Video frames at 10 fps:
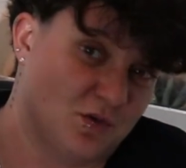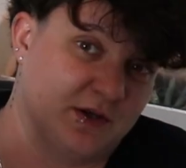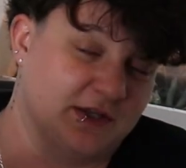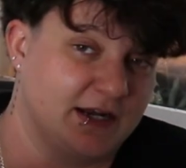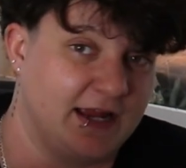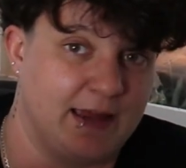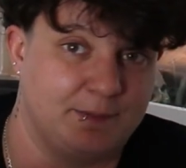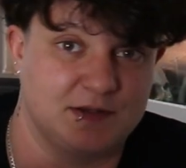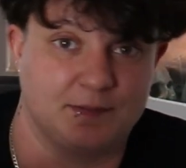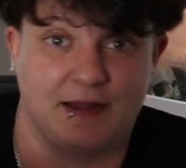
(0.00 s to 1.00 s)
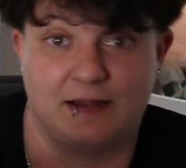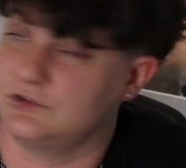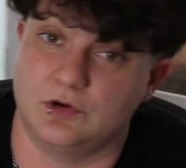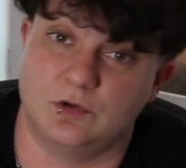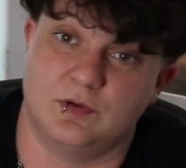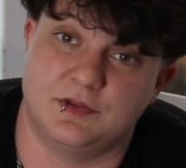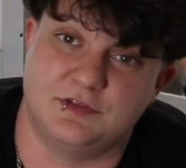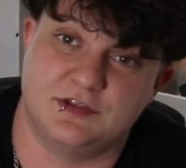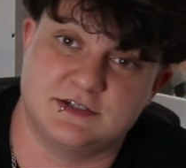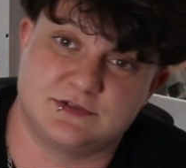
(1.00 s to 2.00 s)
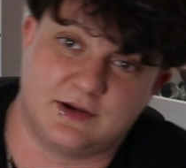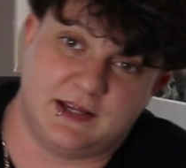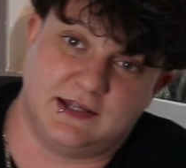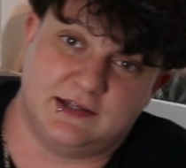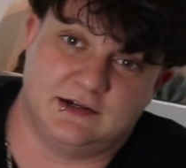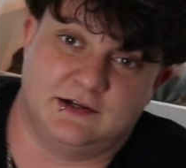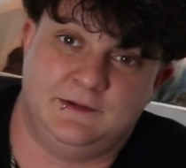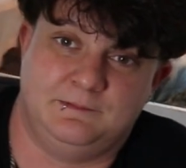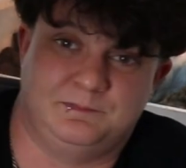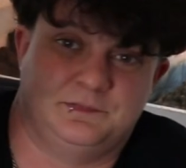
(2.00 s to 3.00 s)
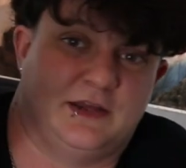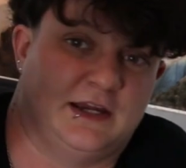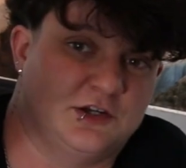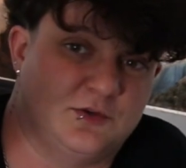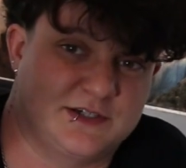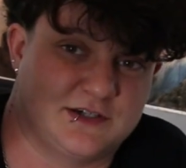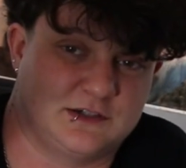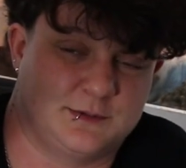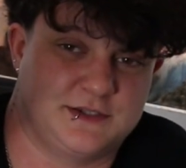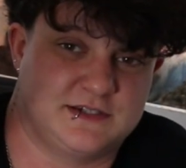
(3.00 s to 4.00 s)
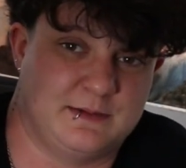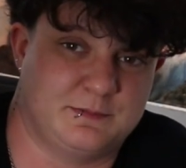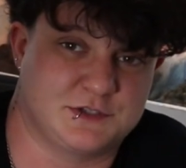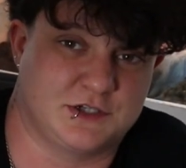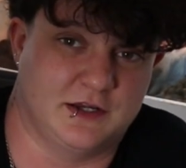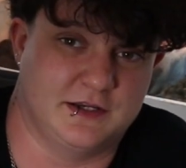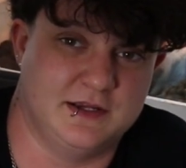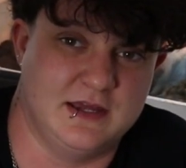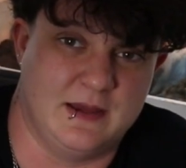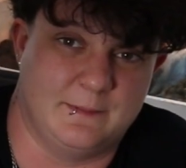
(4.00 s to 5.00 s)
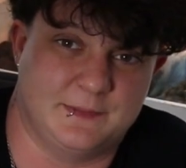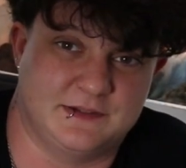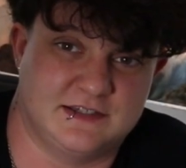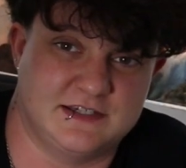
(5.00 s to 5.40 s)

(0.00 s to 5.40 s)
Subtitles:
the one that I happen to buy. So this right here, I know we talked about the temperature gun, but